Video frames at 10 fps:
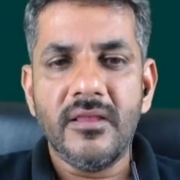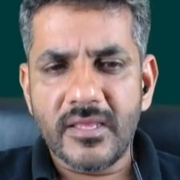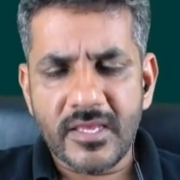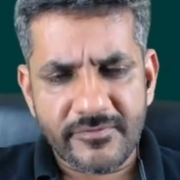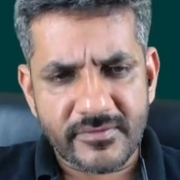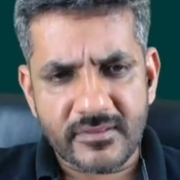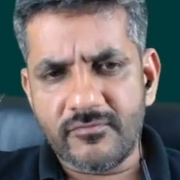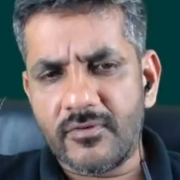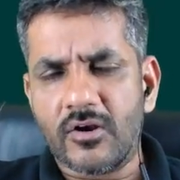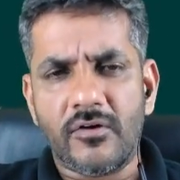if
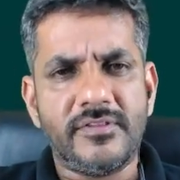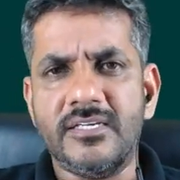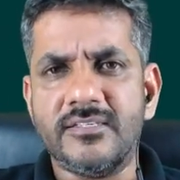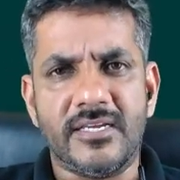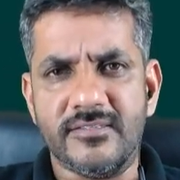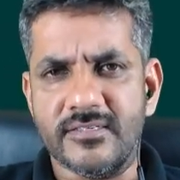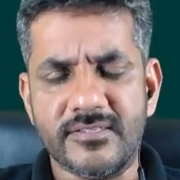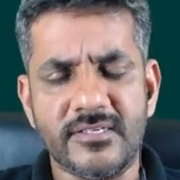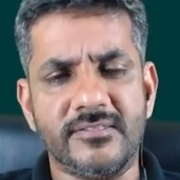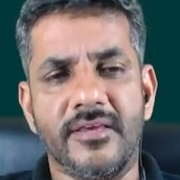one of these ranges
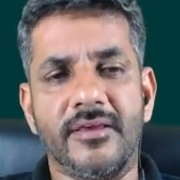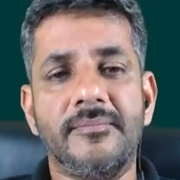is there.